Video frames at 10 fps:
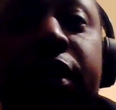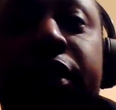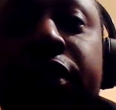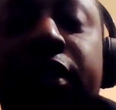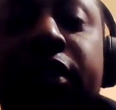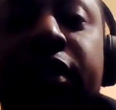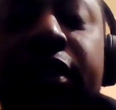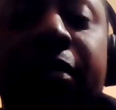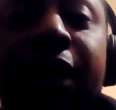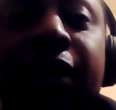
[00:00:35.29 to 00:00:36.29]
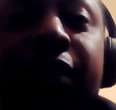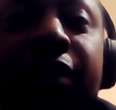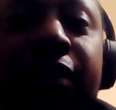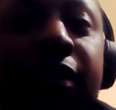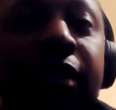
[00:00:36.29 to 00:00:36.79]
system
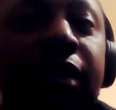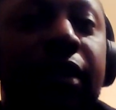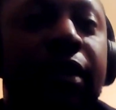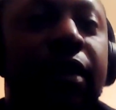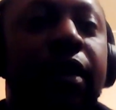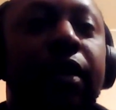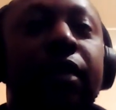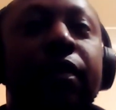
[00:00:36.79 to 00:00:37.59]
mans. Yeah,